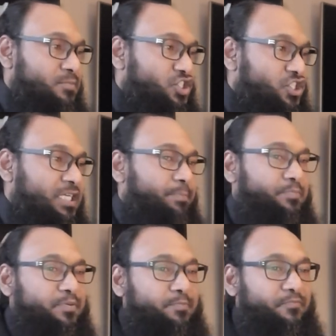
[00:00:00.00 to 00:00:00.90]

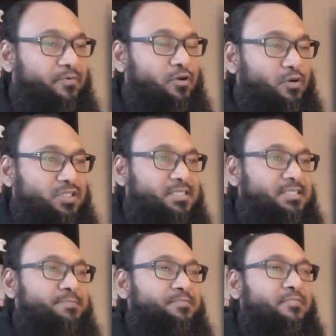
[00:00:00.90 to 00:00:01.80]
cheap
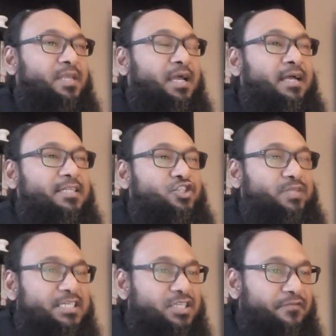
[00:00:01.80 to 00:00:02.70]
goods.
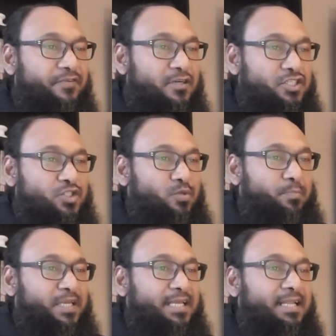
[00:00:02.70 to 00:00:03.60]
Judicial functions would
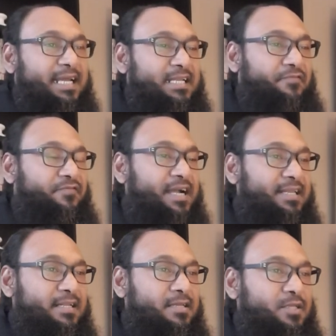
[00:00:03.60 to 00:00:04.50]
be like the
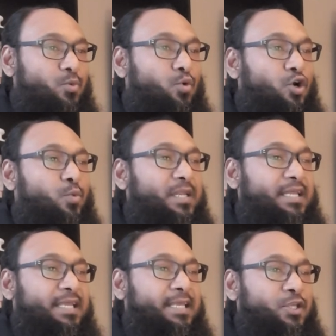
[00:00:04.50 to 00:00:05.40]
final, they work with
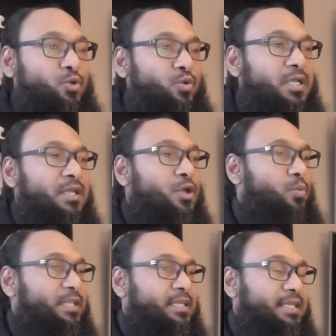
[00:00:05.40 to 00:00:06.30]
the EU,
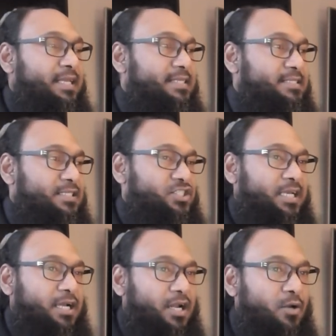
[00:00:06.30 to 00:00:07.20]
with the
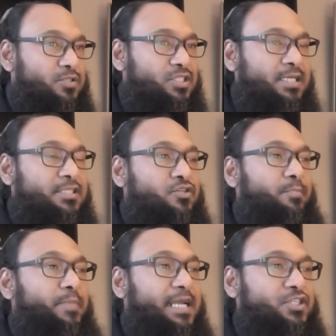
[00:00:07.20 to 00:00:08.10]
ECJ closely to
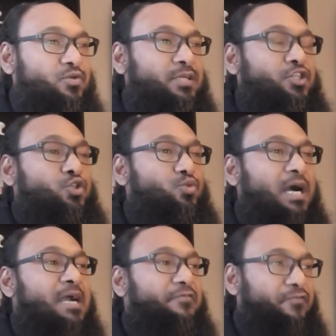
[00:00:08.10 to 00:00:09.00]
make sure that you
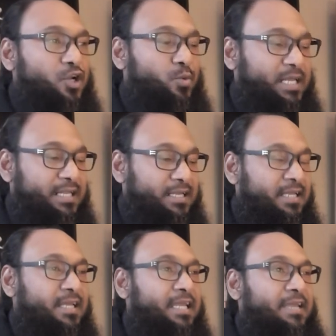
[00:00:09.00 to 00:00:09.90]
are following.
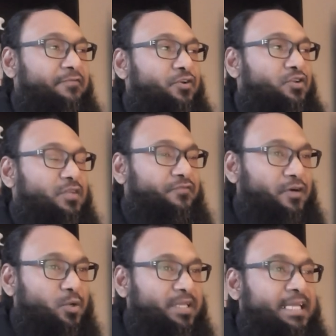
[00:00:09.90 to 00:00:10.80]
If you're not
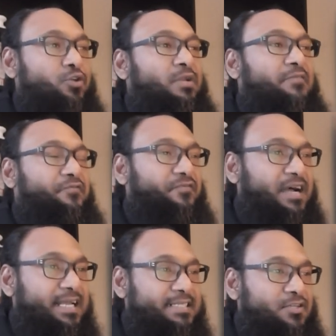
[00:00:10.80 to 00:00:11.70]
following, then you'll have
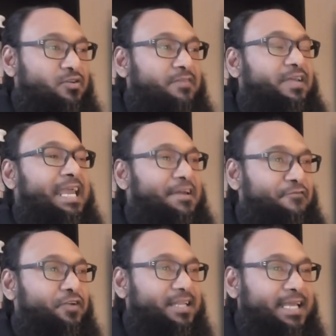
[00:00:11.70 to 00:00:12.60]
fines and you have
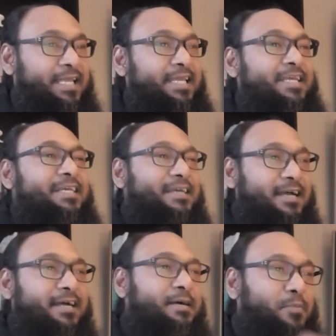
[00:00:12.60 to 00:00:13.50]
everyday
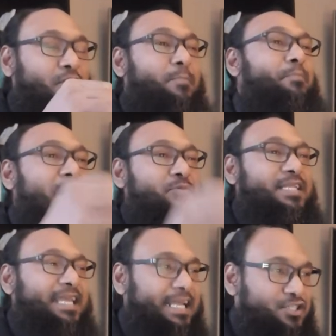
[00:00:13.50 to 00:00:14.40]

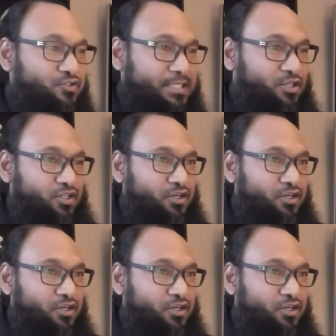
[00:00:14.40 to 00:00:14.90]
compounding interest on